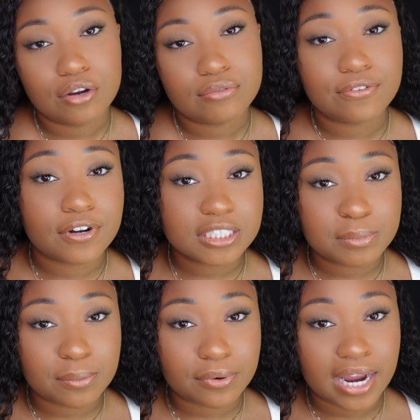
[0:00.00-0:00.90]
refresh
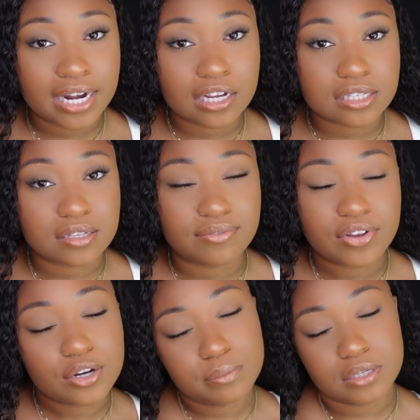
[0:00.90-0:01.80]
my brain on some
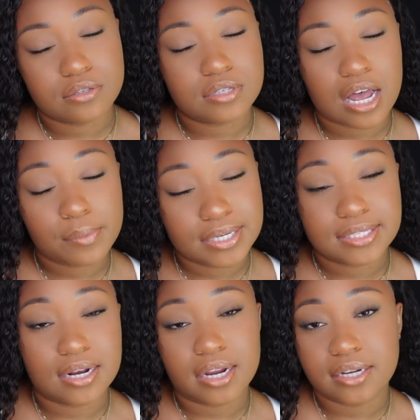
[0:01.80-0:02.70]
fundamental
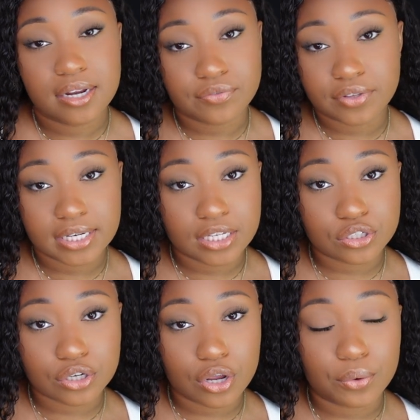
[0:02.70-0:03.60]
topics that I definitely need
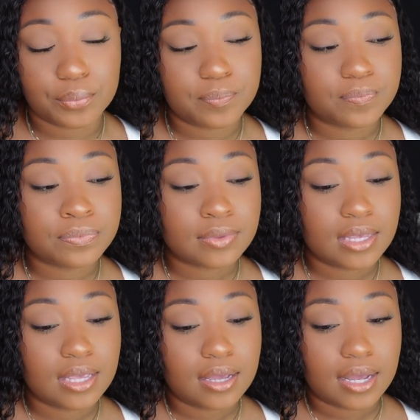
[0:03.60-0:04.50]
to know
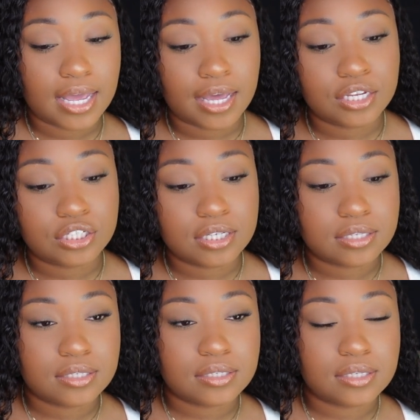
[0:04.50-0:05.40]
and just